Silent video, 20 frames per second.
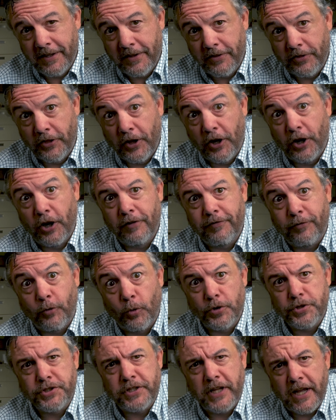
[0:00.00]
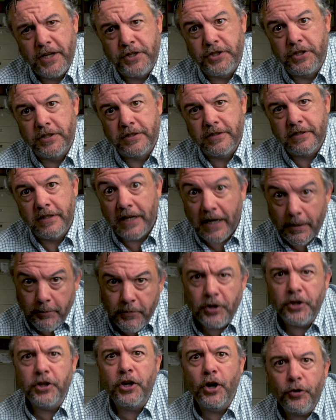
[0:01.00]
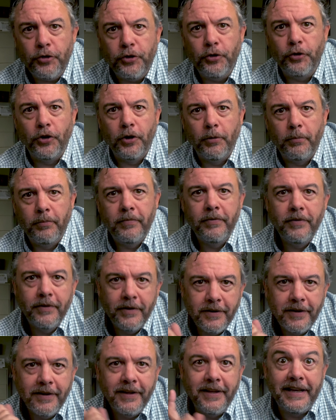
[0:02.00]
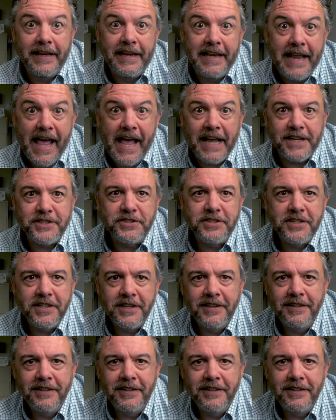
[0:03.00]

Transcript: There are 4 stages and I'm going to go through them next.